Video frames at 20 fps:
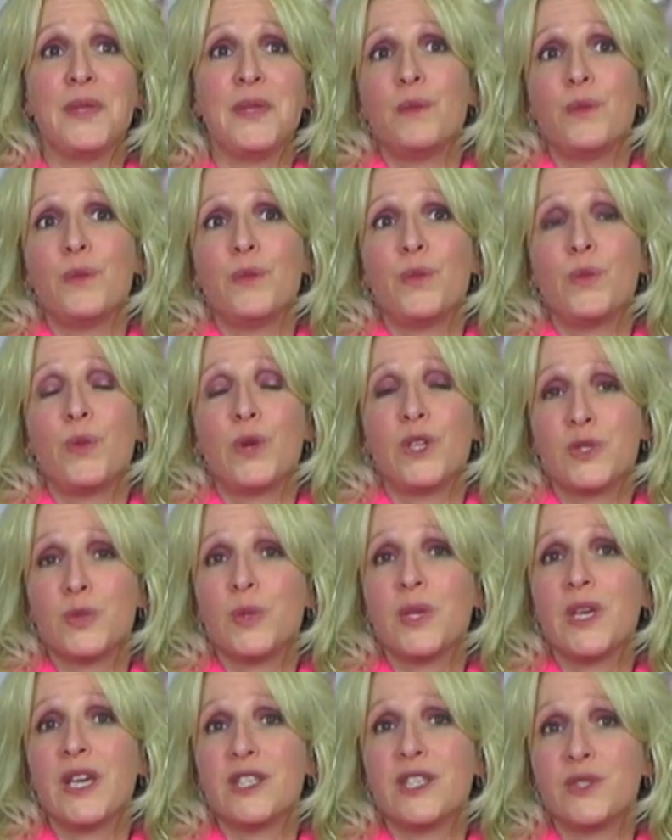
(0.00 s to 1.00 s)
Once we
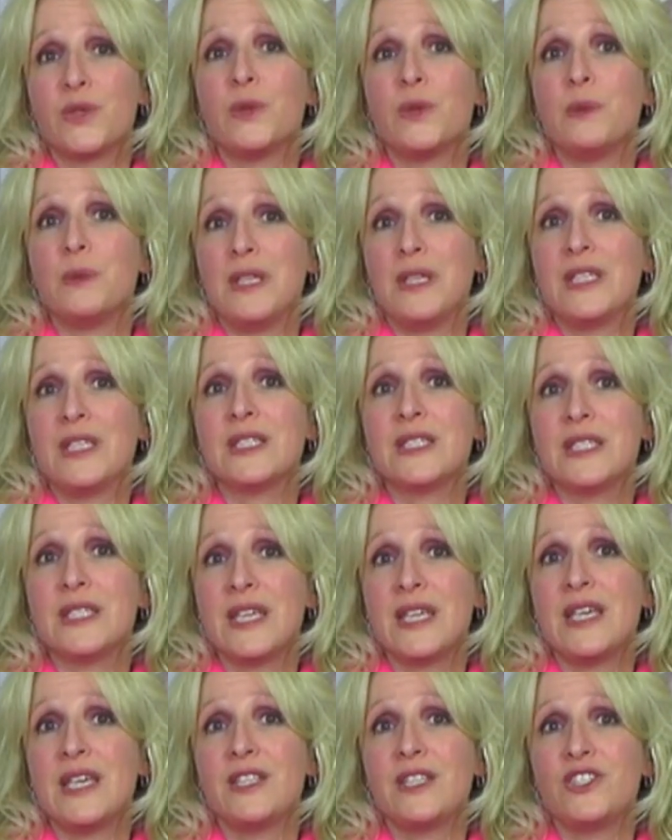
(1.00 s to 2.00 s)
get to a meeting
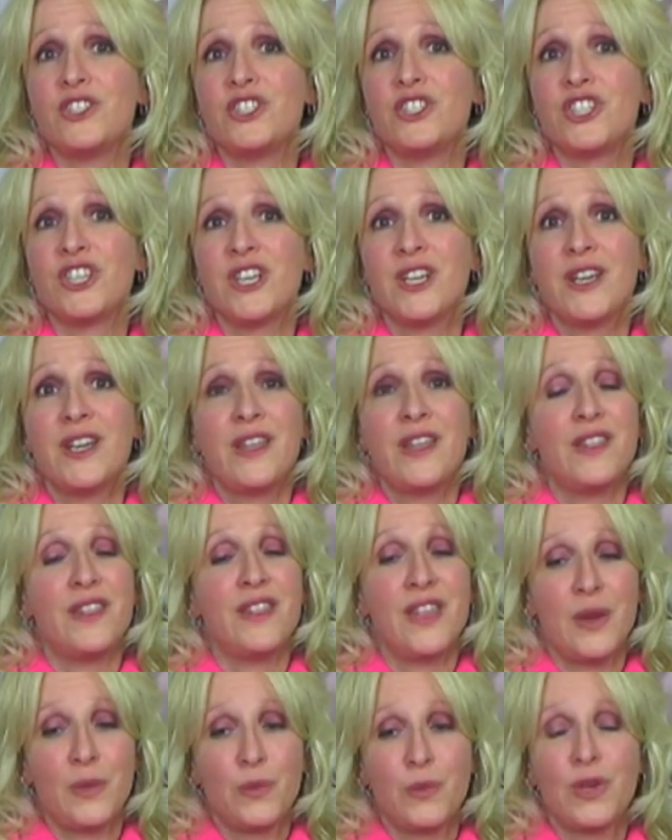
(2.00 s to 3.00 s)
stage,
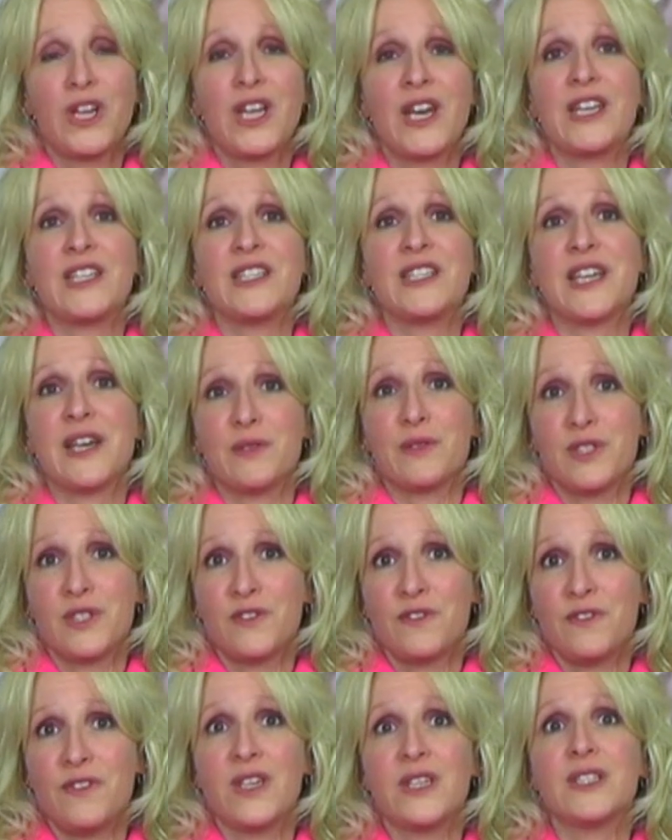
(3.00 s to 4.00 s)
then we're getting down to
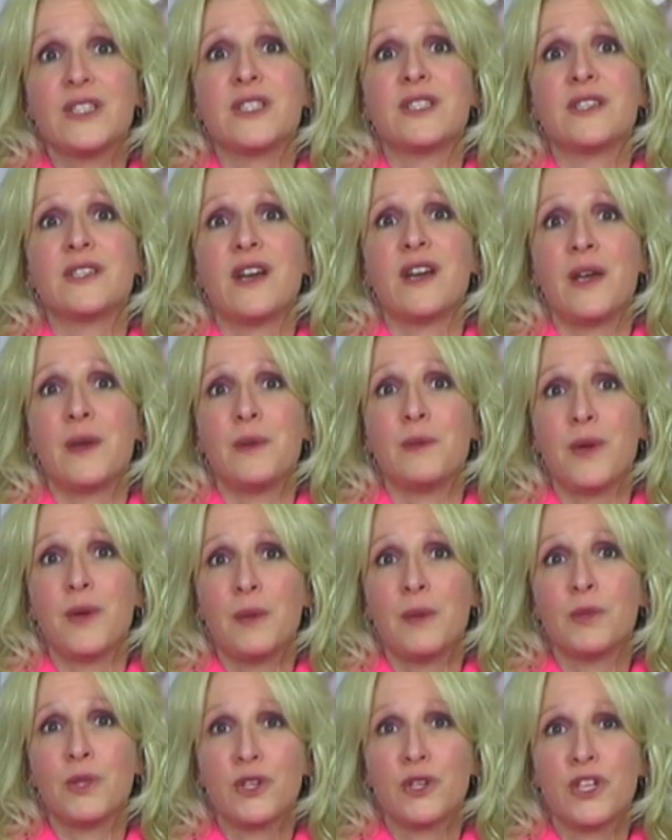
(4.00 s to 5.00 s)
fit. I'm
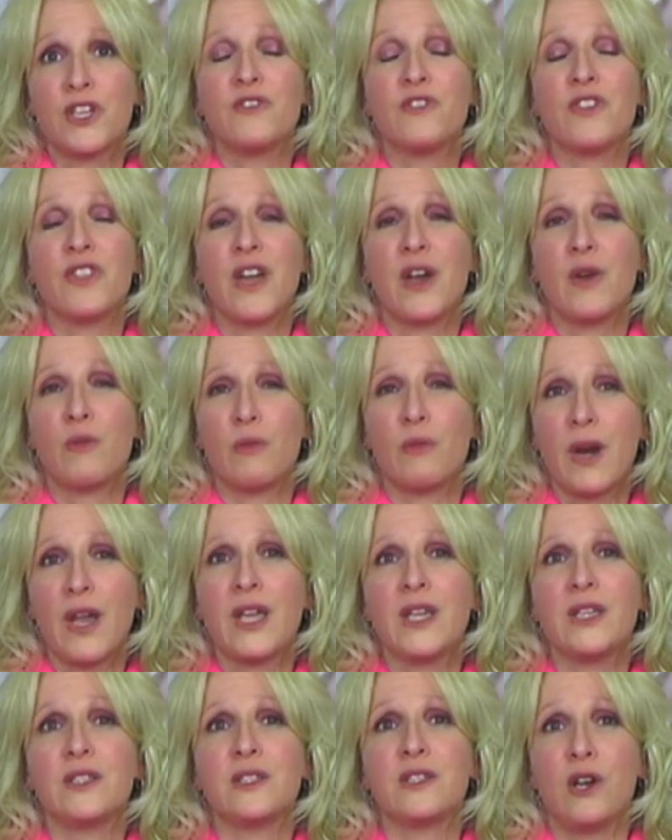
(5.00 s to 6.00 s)
looking for that
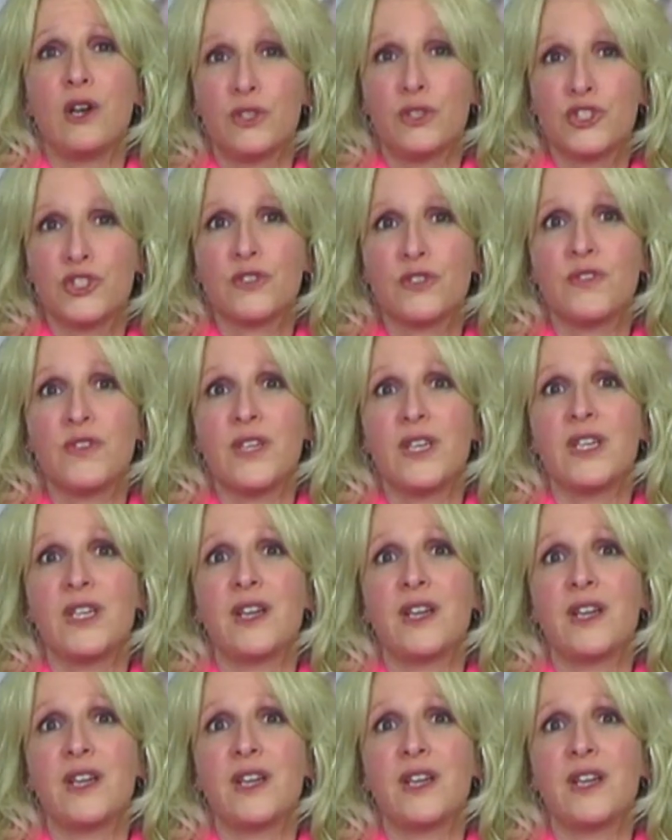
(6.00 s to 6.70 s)
right culture fit.